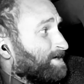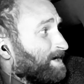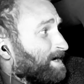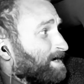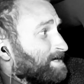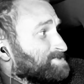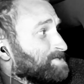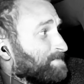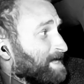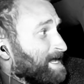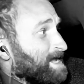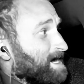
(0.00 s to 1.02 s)
Uh, to
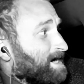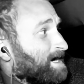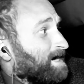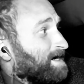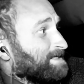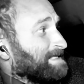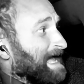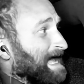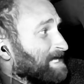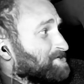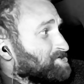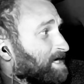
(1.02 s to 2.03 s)
pay uh,
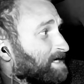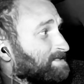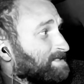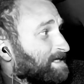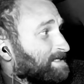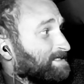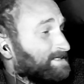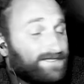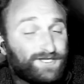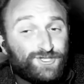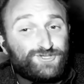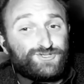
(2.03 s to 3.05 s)
cash unleaded,
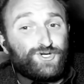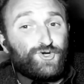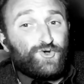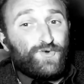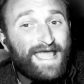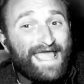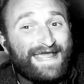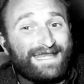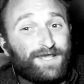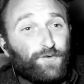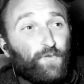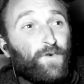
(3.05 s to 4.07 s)
two
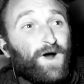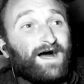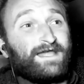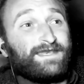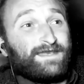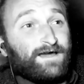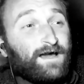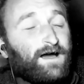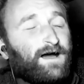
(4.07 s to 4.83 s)
eighty-one.